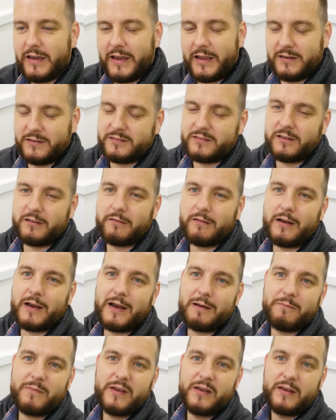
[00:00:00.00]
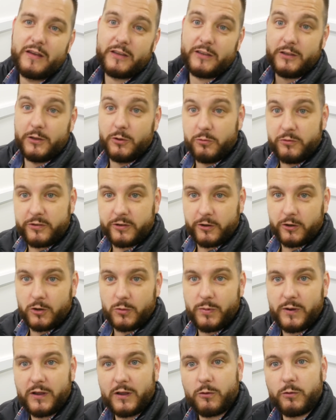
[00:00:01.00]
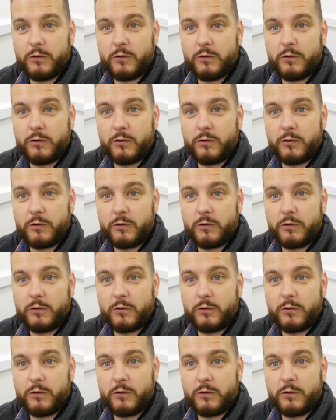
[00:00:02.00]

Instagram, YouTube.